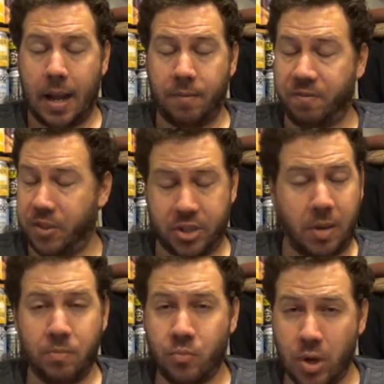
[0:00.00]
For
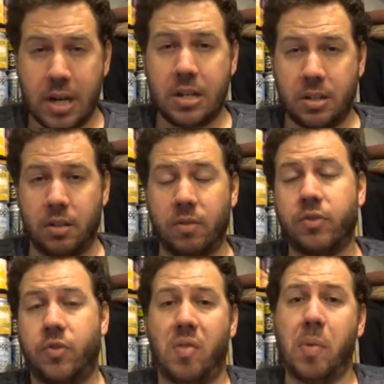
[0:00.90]
some reason,
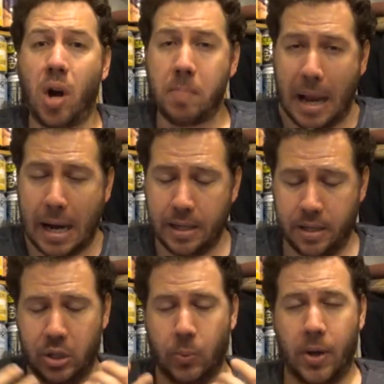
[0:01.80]
for my palate
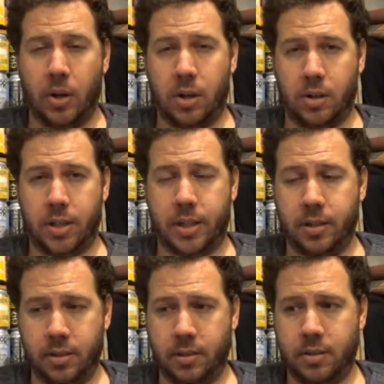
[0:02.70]
and the way I like
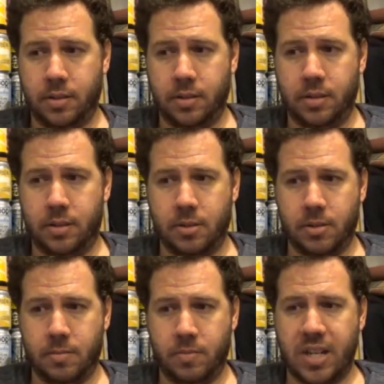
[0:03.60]

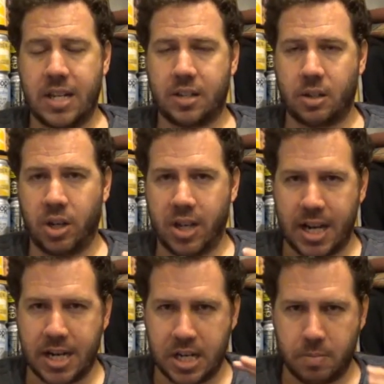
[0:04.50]
these kind of
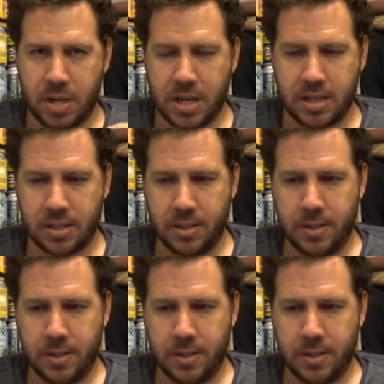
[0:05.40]
hazy beers,